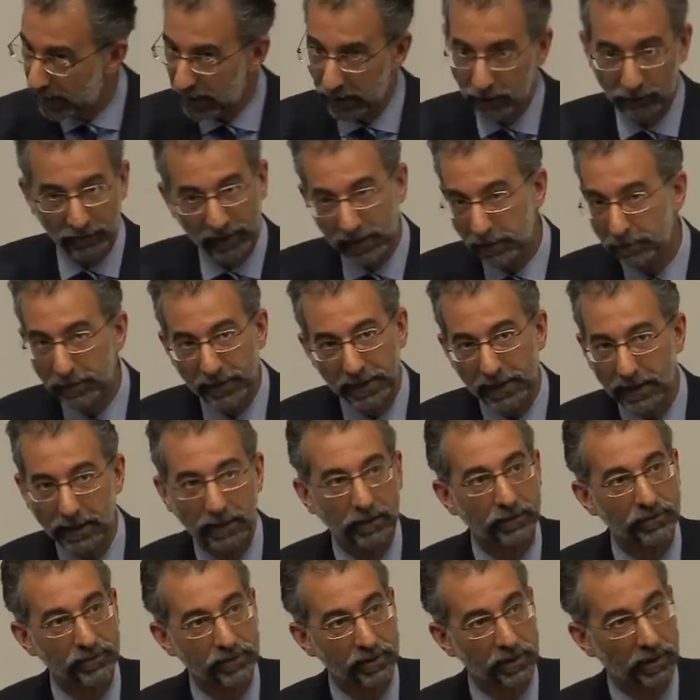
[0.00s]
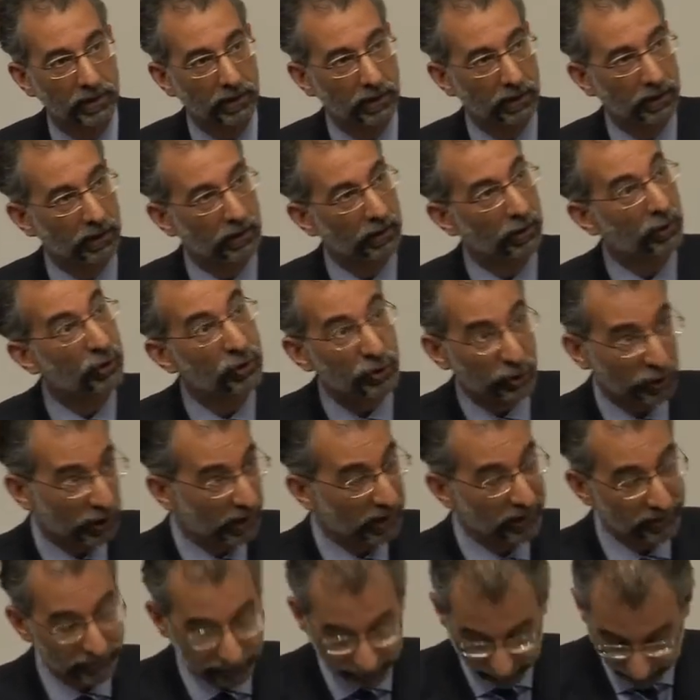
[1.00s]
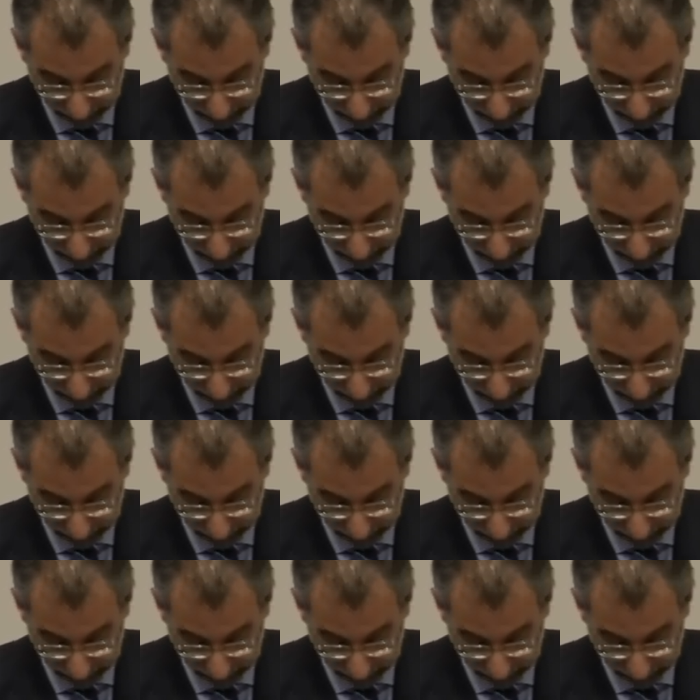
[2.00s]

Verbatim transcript: me or anybody else could change